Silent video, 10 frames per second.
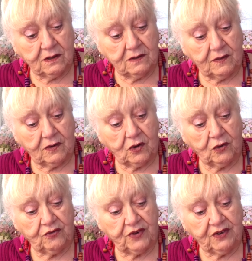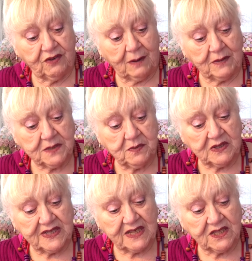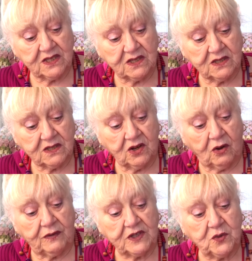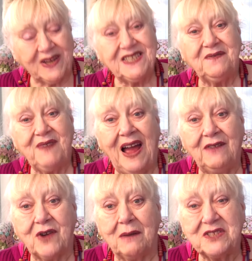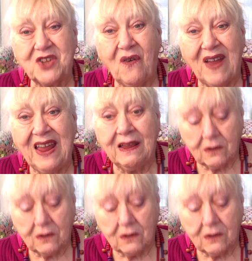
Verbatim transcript: for one hundred gram. I suppose that's no for twenty-five gram. Sorry,